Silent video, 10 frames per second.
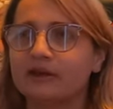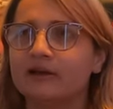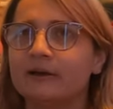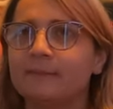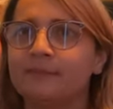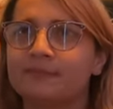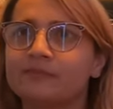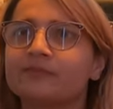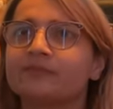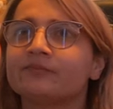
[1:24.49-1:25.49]

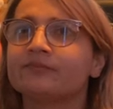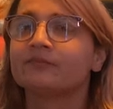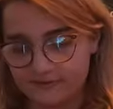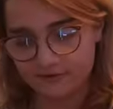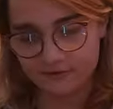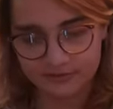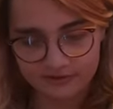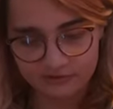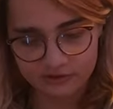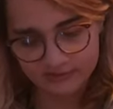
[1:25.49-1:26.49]
I've also
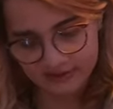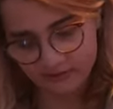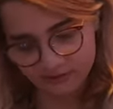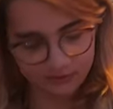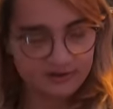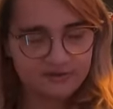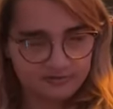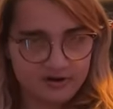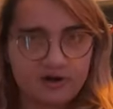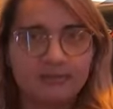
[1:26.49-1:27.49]
been streaming on Twitch a
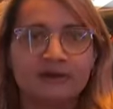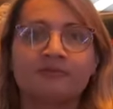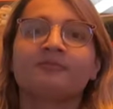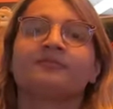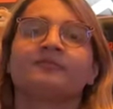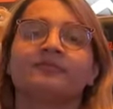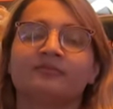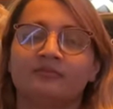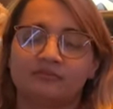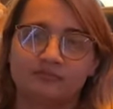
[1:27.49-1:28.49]
fair amount,
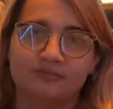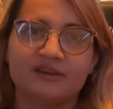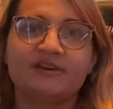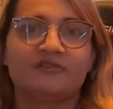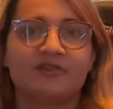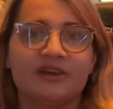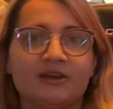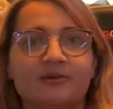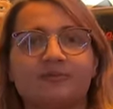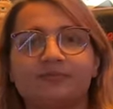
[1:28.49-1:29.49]
because,
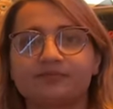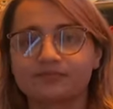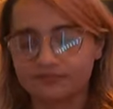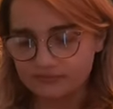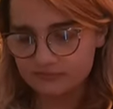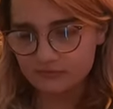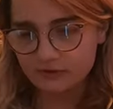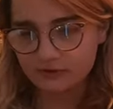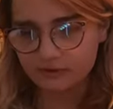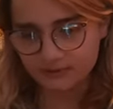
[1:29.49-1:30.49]
like,
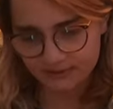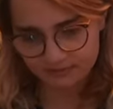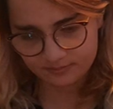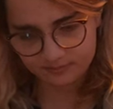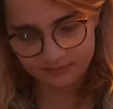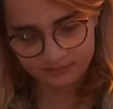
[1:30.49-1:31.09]
you can